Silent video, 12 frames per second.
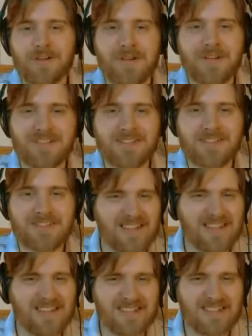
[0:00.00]
good. It just,
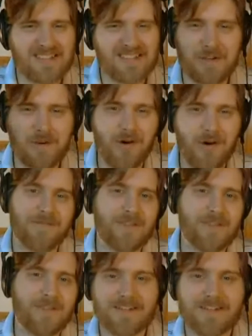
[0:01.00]
it sounds
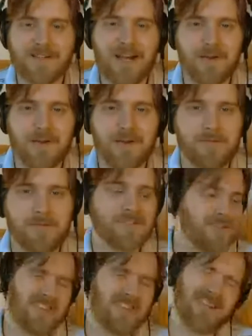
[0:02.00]
off the entire time. It just